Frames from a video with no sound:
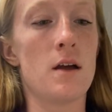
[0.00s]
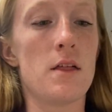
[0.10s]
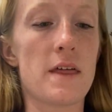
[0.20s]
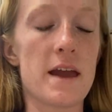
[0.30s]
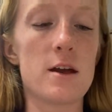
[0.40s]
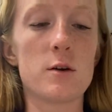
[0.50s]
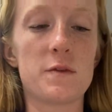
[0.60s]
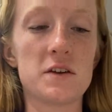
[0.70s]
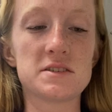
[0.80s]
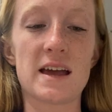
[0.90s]
The air
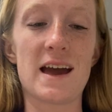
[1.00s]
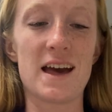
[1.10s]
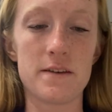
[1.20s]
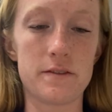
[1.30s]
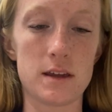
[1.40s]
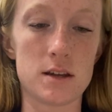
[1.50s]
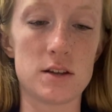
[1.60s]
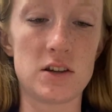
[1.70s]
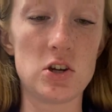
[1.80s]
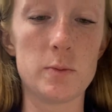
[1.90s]
feels heavy
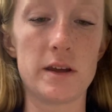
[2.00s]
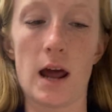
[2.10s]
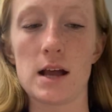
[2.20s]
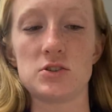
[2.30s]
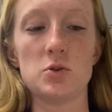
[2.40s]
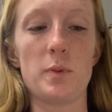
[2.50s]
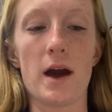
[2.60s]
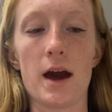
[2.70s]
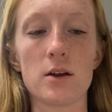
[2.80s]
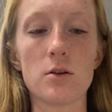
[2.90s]
and humid as you
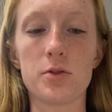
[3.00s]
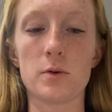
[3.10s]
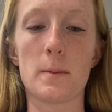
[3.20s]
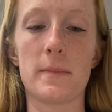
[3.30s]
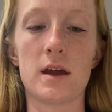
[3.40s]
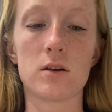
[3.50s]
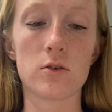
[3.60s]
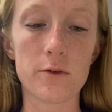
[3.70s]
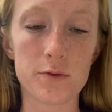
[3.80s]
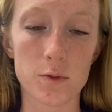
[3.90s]
paddle through a
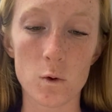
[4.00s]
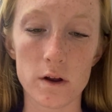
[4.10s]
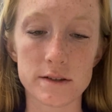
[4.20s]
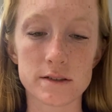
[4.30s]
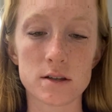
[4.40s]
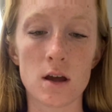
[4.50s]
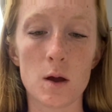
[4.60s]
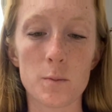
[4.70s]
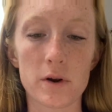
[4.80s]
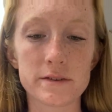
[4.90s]
mangrove forest.
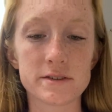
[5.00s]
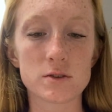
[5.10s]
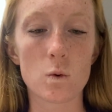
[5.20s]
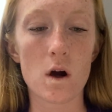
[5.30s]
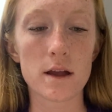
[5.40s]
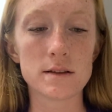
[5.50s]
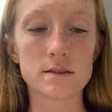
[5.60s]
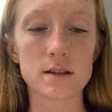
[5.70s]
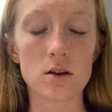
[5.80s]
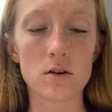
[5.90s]
Birds squawk and
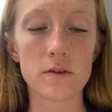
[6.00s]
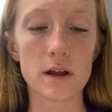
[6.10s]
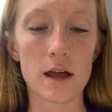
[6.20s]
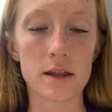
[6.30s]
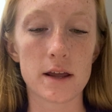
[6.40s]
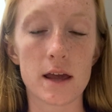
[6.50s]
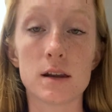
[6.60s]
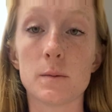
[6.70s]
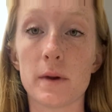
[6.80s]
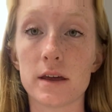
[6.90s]
sing overhead,
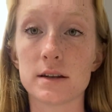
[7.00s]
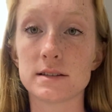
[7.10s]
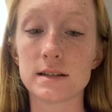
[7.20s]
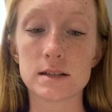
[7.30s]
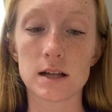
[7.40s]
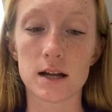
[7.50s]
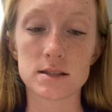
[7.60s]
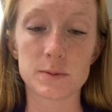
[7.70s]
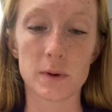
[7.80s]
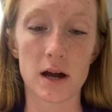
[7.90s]
and a manatee
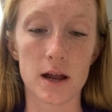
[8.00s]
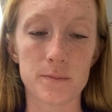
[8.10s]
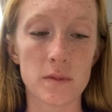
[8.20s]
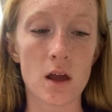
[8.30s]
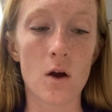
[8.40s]
glides by.